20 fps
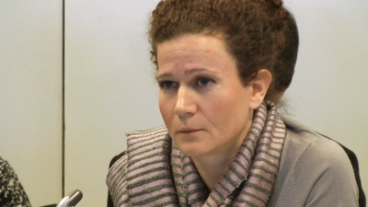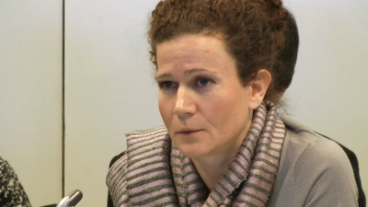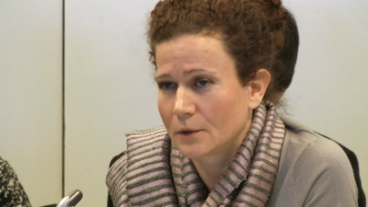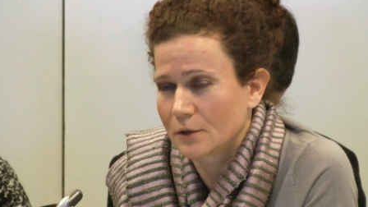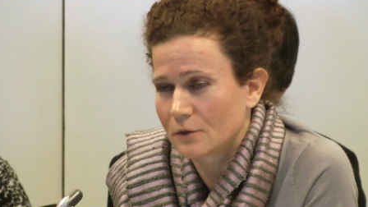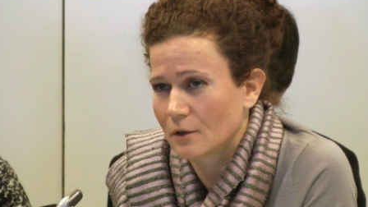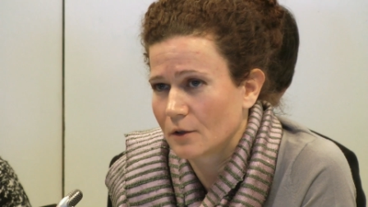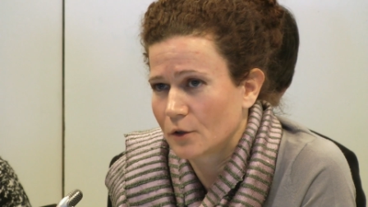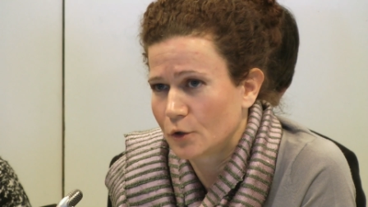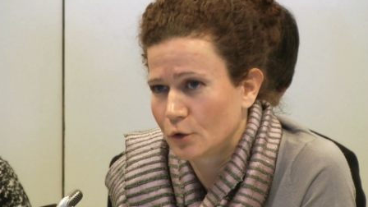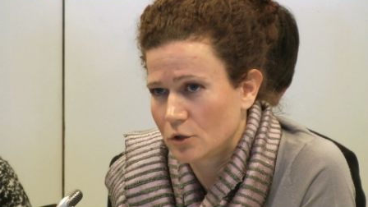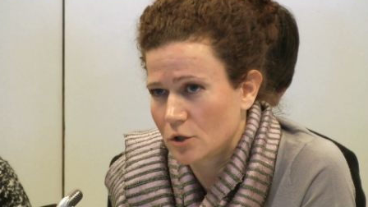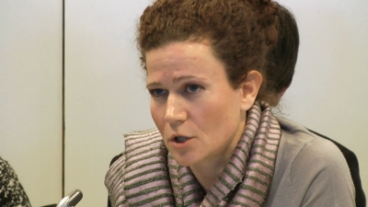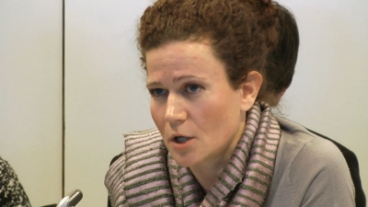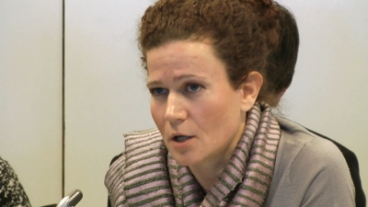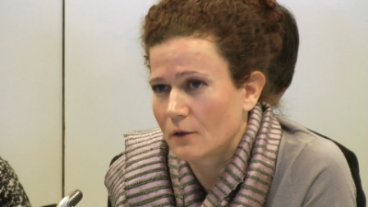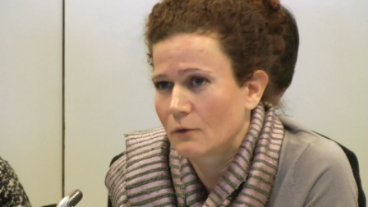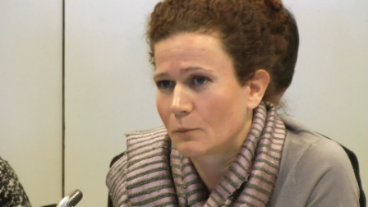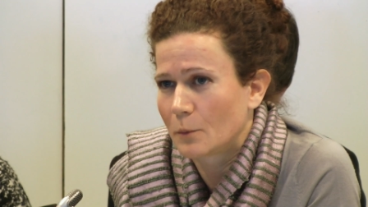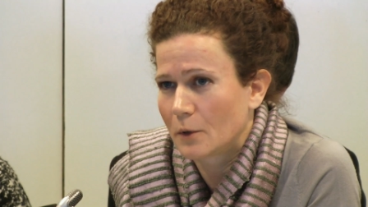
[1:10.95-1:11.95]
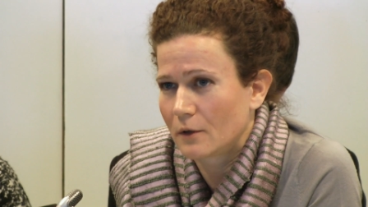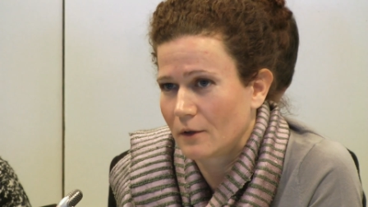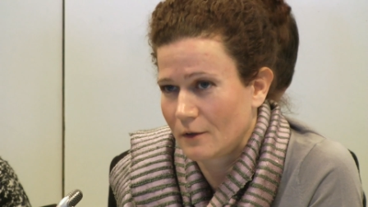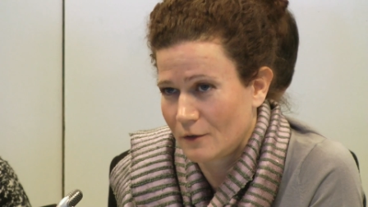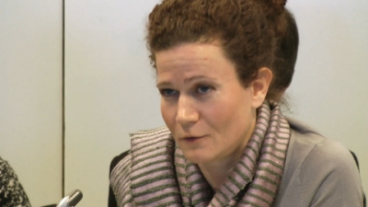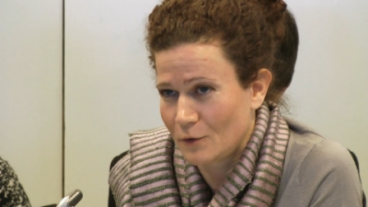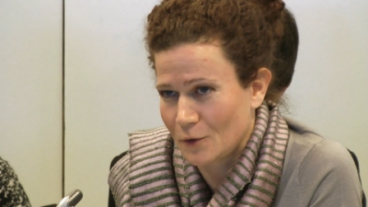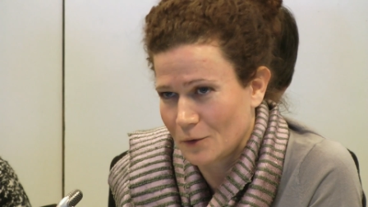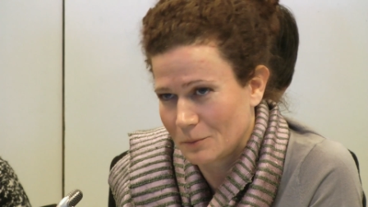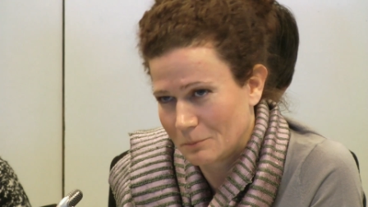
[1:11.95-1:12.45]
well, it's not a good chance, but there's
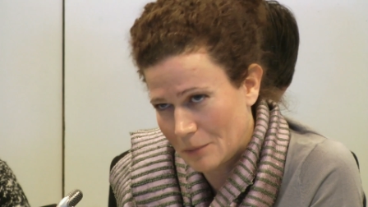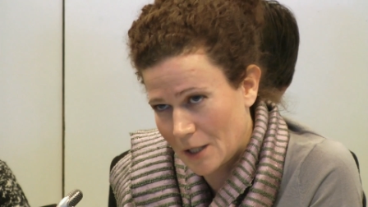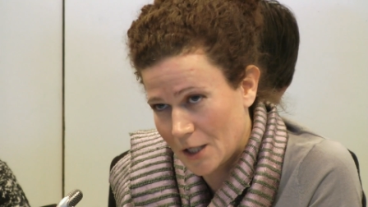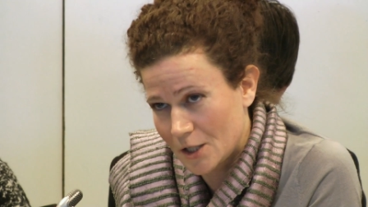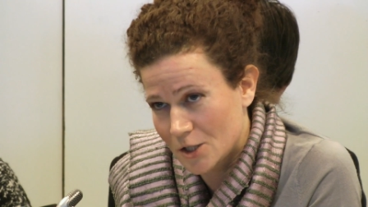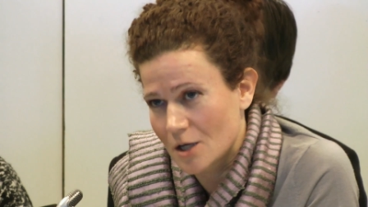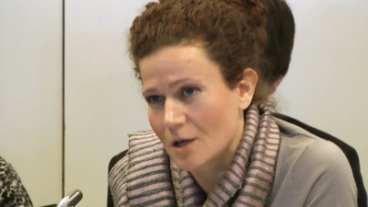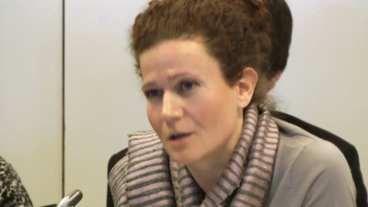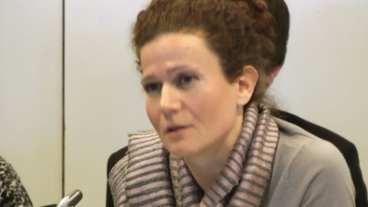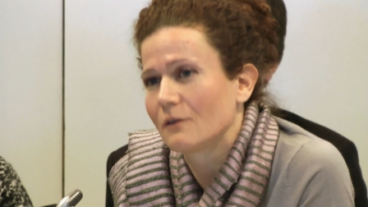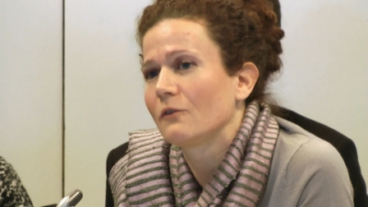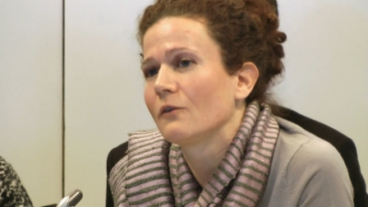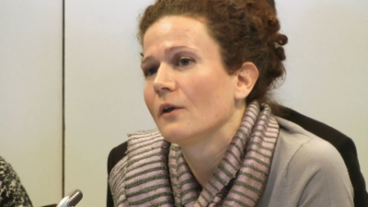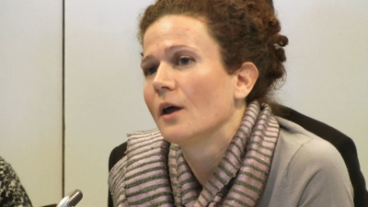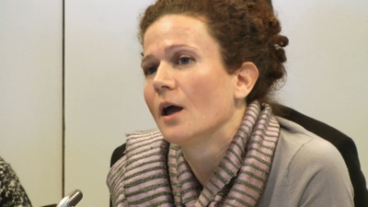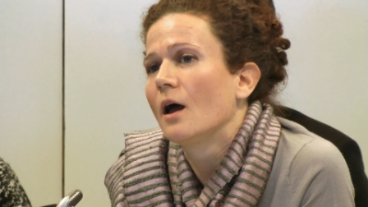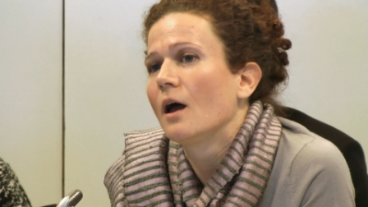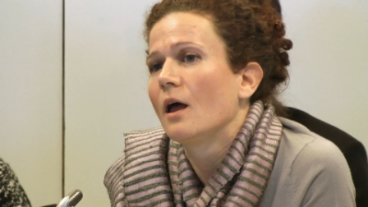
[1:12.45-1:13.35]
a very big chance